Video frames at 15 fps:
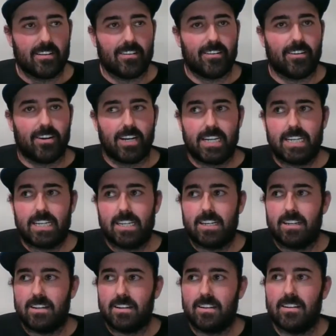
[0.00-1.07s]
Oh,
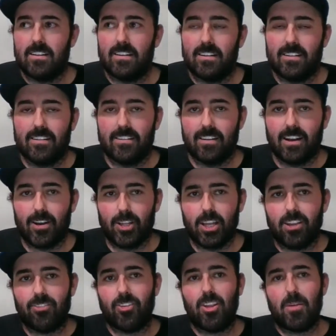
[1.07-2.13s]
I'd
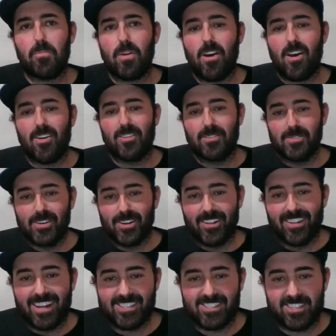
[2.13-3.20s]
like to get behind the wheel
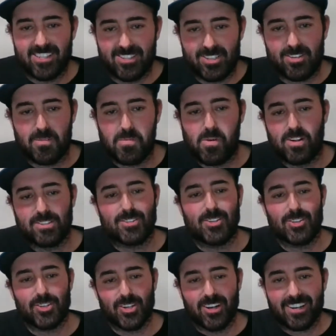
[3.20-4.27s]
of that Sinister
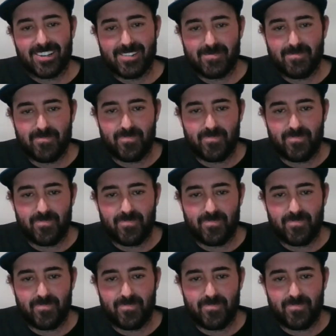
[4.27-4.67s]
monster truck.